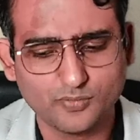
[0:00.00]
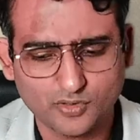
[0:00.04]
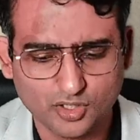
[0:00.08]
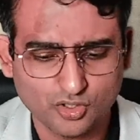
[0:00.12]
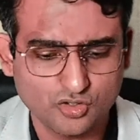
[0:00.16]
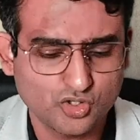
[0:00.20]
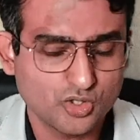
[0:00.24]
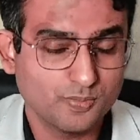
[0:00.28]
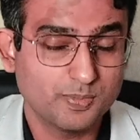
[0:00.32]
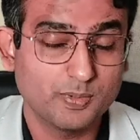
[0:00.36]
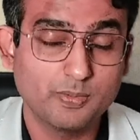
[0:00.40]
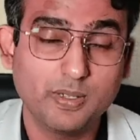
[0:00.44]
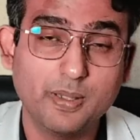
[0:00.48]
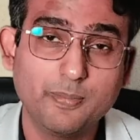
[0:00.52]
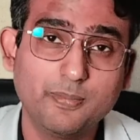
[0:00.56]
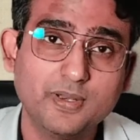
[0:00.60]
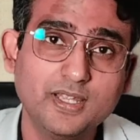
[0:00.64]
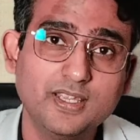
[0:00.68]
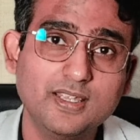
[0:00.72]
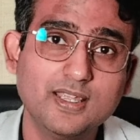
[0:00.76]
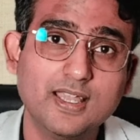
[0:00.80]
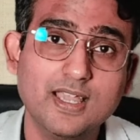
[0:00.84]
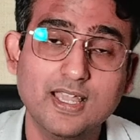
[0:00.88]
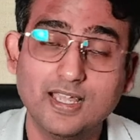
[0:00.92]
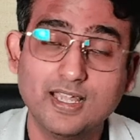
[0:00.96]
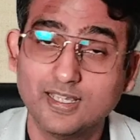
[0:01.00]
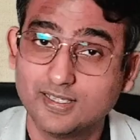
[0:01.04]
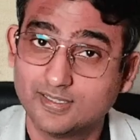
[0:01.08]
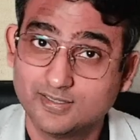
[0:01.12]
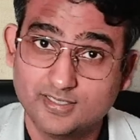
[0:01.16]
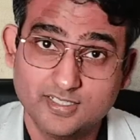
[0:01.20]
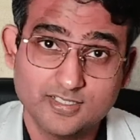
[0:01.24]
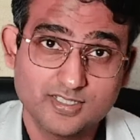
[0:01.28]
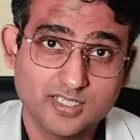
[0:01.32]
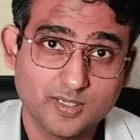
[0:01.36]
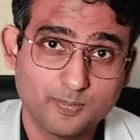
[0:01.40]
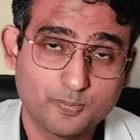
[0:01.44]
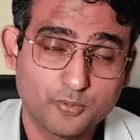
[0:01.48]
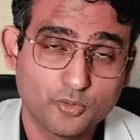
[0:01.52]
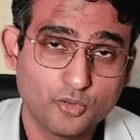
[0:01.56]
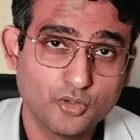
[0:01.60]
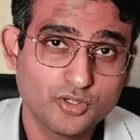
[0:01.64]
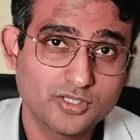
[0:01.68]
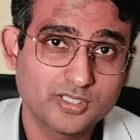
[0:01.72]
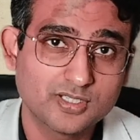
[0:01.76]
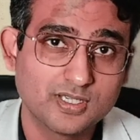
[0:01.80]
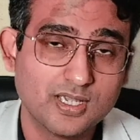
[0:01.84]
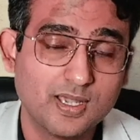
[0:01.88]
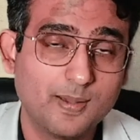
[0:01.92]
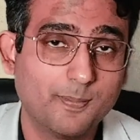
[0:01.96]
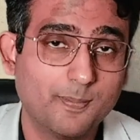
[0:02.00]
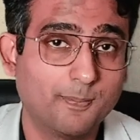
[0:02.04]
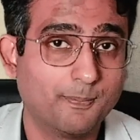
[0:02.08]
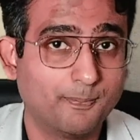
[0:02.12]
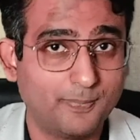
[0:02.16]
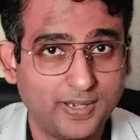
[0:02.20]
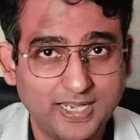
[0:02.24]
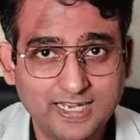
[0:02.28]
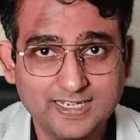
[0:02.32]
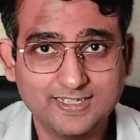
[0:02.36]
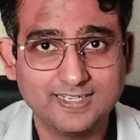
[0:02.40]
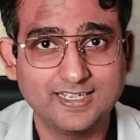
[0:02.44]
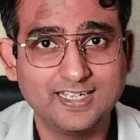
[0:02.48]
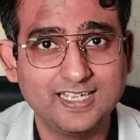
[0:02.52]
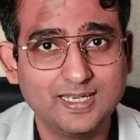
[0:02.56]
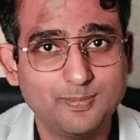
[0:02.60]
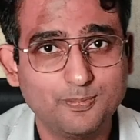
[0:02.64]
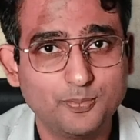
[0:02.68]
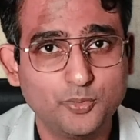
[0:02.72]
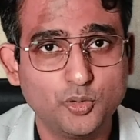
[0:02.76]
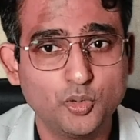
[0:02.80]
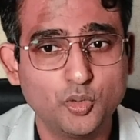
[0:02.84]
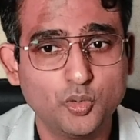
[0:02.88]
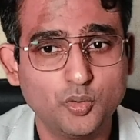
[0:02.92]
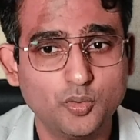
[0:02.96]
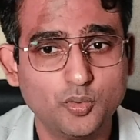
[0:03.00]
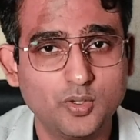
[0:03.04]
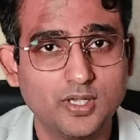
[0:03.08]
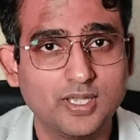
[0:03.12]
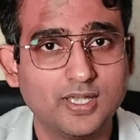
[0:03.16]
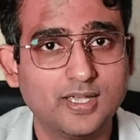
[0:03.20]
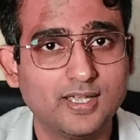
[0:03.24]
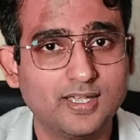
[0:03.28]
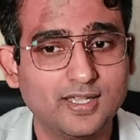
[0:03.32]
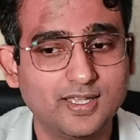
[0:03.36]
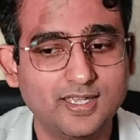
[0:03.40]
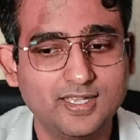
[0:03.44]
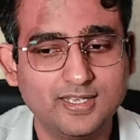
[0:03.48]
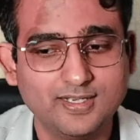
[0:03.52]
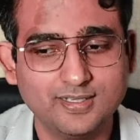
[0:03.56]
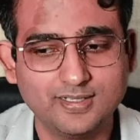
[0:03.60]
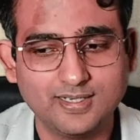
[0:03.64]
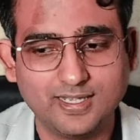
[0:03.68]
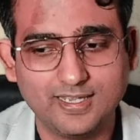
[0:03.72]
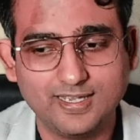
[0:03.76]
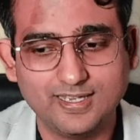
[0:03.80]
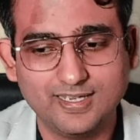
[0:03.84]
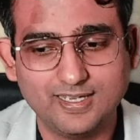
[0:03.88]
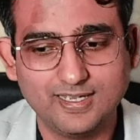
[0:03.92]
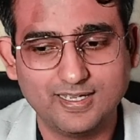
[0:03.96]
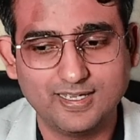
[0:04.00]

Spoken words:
So probably this approach might help you in